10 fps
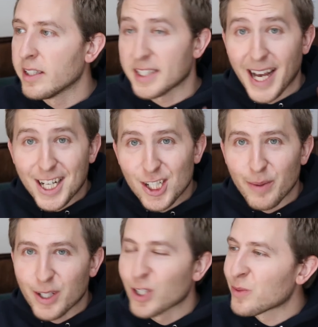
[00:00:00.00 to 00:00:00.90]
It's actually
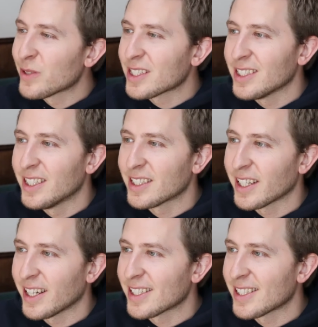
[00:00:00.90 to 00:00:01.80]
on my Christmas list,
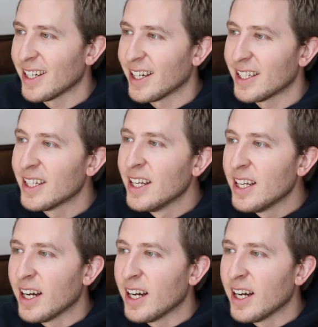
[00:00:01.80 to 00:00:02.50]
like I said.